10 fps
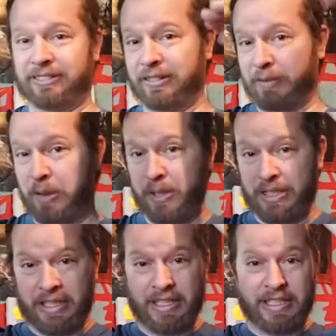Maybe I
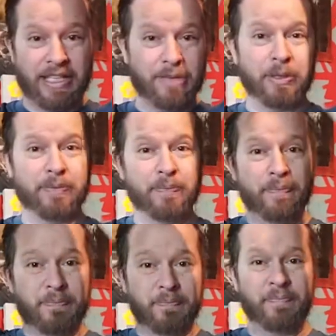should just keep it.
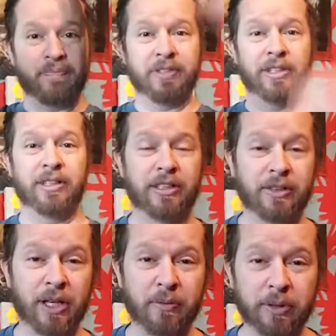You're
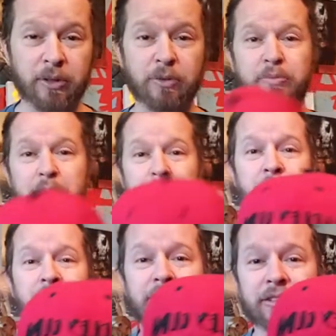right. We don't want people
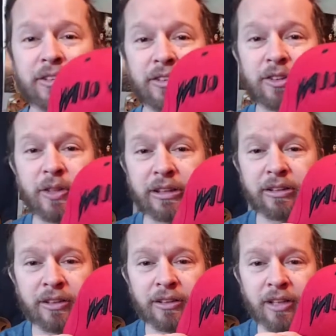getting tricked.
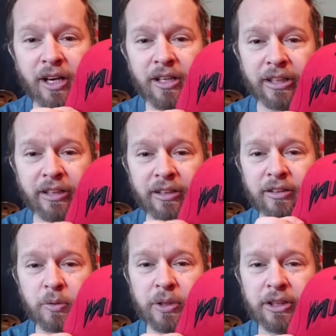Harley
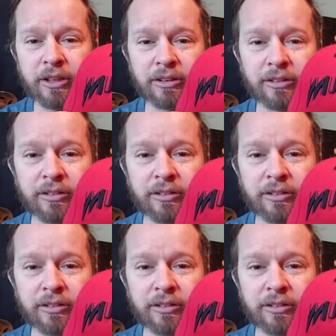Quinn.